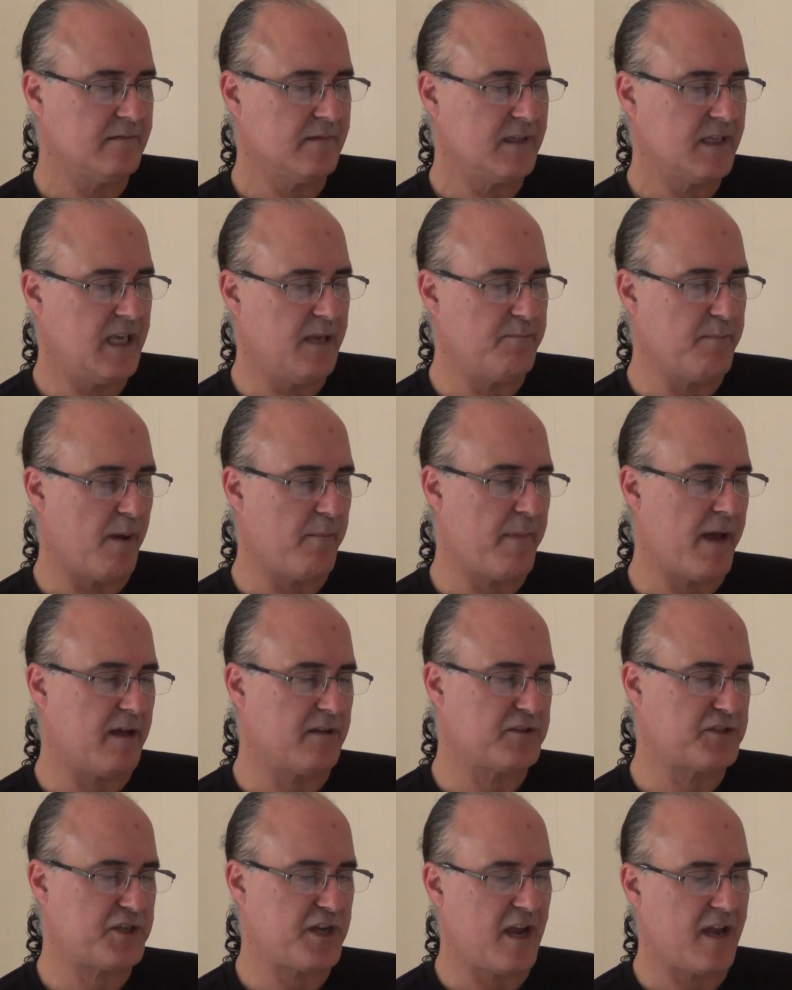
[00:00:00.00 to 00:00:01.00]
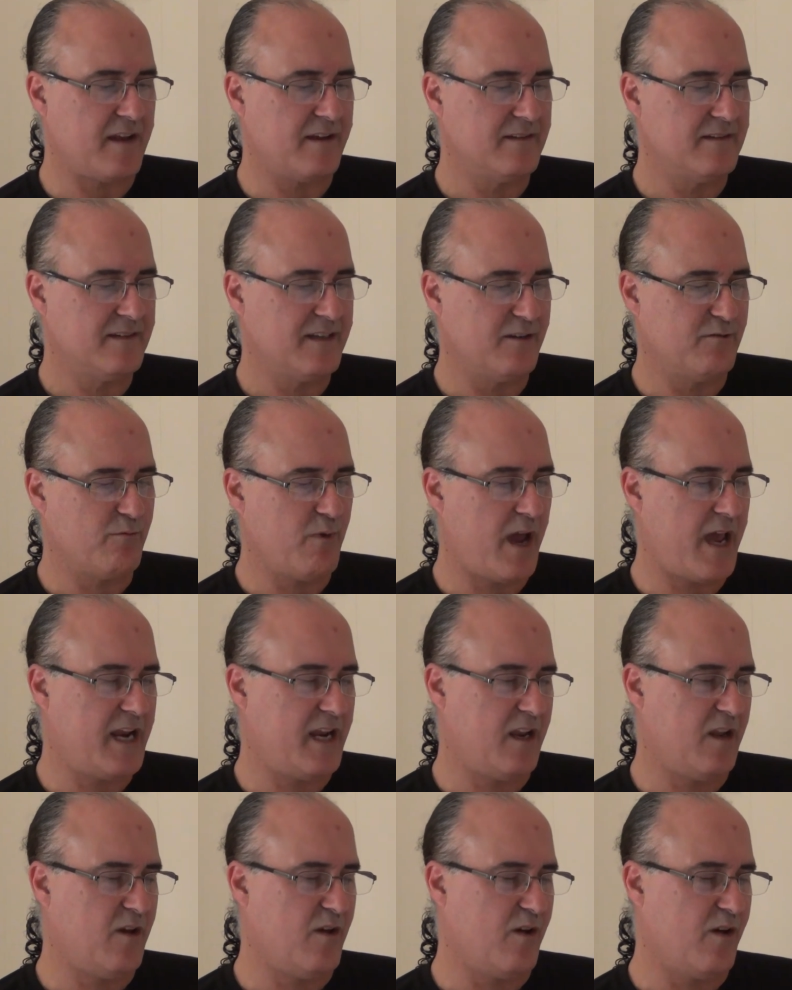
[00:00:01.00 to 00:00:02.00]
keep my mouth shut, and ride
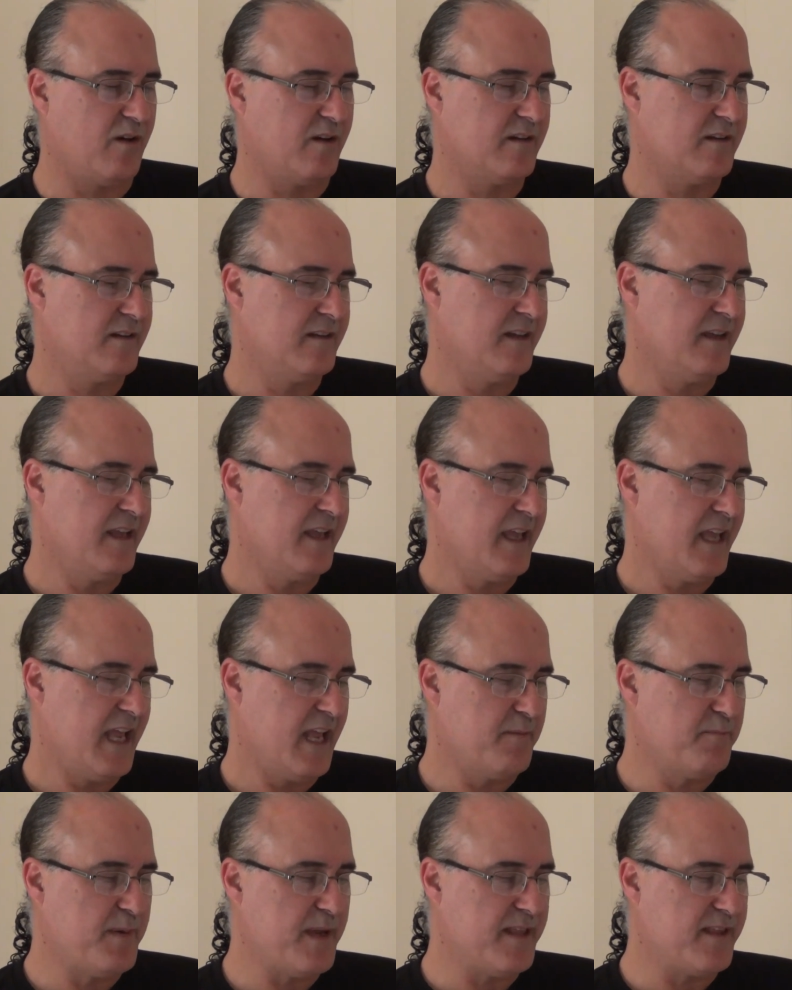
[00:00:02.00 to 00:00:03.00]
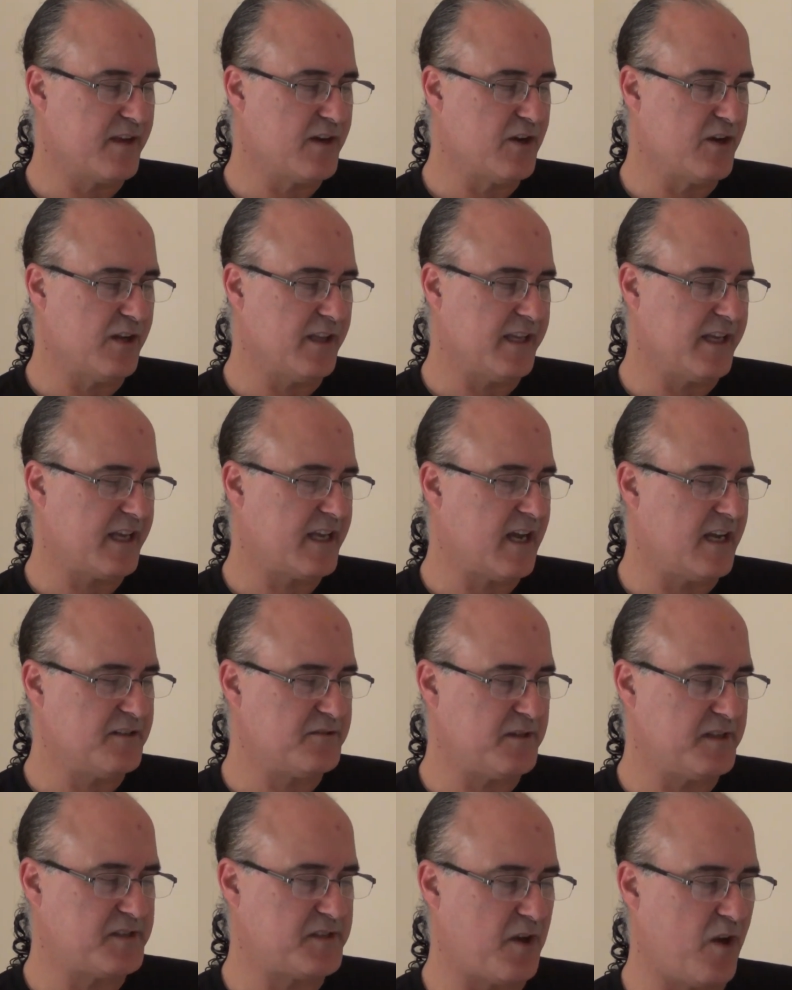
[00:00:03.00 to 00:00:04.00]
along, and be the girl in a
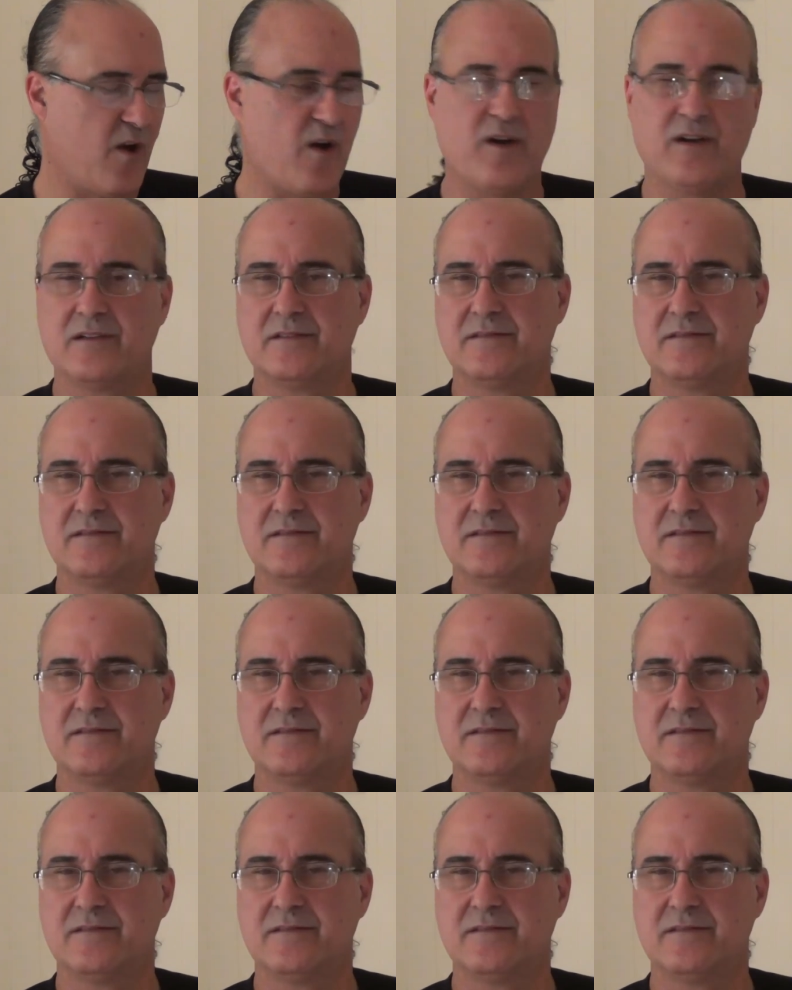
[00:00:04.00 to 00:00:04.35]
country song.